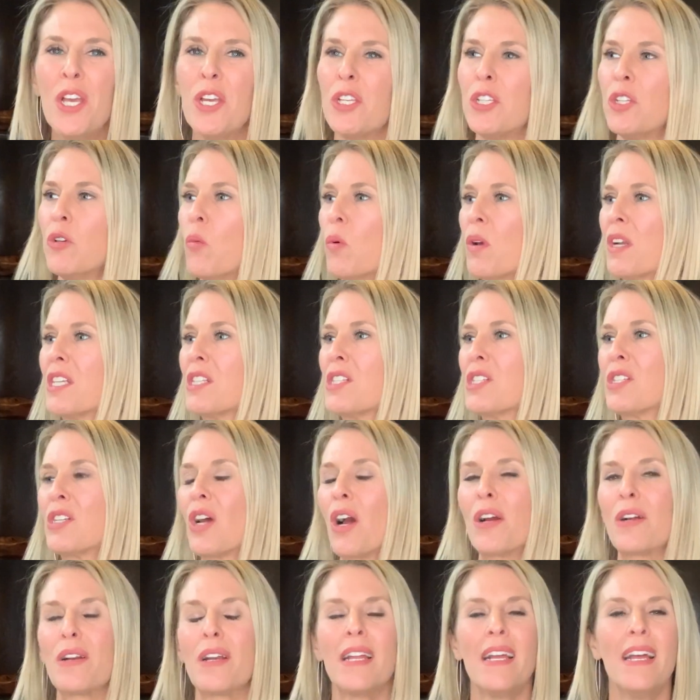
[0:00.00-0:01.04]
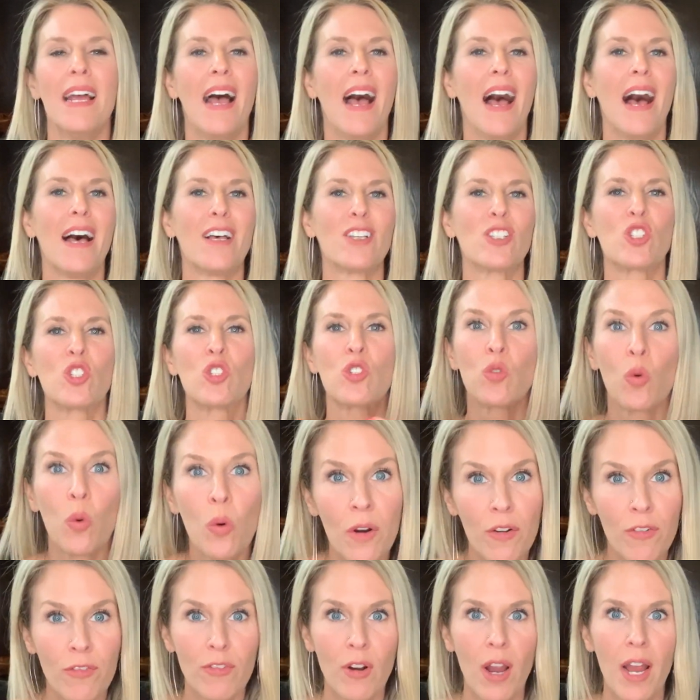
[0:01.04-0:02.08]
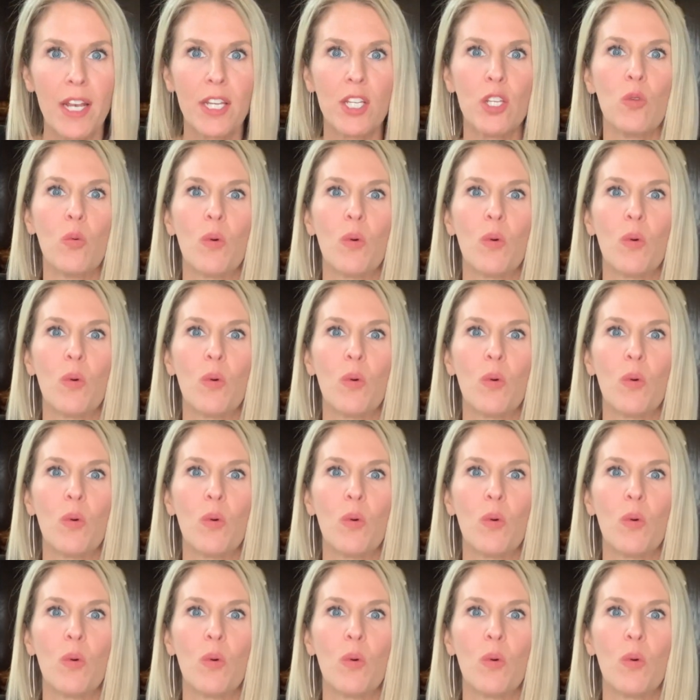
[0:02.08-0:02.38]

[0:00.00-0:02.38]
you want to start a storefront,